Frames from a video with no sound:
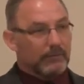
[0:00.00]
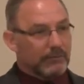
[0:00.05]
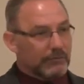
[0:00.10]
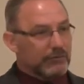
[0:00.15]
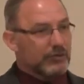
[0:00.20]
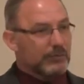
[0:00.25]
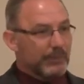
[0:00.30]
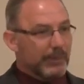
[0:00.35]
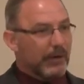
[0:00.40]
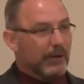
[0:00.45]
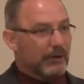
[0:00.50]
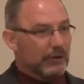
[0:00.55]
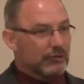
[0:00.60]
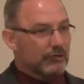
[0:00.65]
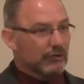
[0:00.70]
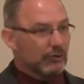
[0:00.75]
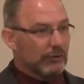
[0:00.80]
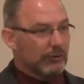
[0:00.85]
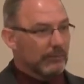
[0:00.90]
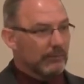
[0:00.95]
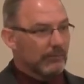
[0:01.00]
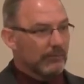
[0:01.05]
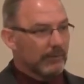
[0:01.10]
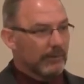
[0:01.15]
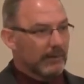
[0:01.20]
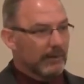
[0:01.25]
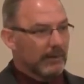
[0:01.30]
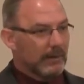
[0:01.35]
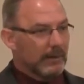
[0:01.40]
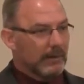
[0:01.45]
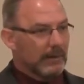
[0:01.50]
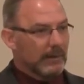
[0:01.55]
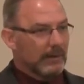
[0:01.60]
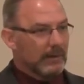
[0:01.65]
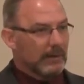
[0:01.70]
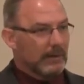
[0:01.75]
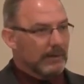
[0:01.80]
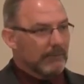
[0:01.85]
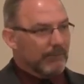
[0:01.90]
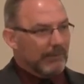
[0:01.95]
The spiritual.
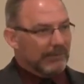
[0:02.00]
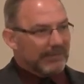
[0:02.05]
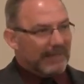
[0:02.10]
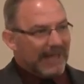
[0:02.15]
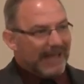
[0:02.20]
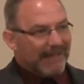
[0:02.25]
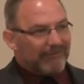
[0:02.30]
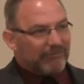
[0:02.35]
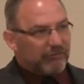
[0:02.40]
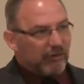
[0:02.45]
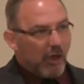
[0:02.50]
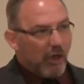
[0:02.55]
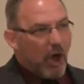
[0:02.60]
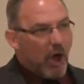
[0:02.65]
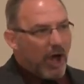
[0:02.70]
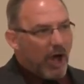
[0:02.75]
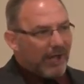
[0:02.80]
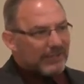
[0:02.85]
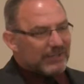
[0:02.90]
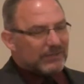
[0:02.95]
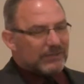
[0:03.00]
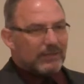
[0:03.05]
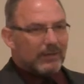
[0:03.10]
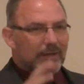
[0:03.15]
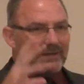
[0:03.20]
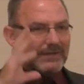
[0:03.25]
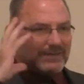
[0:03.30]
But they have lost